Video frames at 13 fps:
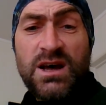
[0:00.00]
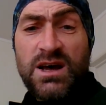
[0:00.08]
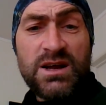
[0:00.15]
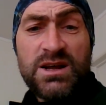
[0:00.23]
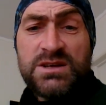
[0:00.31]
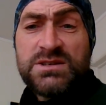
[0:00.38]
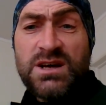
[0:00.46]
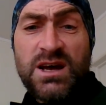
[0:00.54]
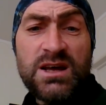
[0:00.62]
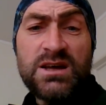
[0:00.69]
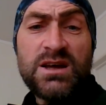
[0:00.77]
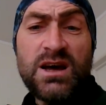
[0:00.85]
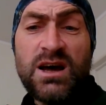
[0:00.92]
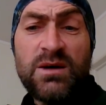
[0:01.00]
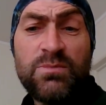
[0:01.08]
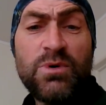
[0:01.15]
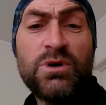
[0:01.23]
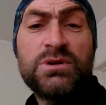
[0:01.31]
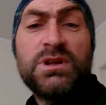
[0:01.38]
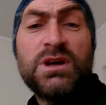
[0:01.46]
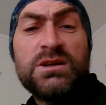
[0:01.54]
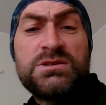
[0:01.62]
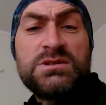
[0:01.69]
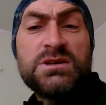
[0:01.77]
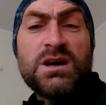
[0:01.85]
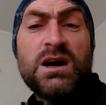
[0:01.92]
a book
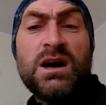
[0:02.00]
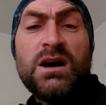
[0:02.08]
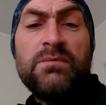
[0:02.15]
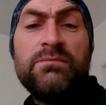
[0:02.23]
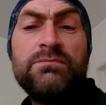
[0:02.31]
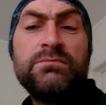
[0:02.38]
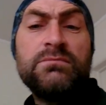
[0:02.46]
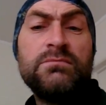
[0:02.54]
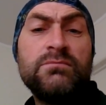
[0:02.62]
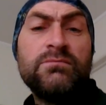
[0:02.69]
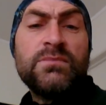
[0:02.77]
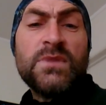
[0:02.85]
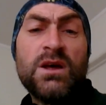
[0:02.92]
that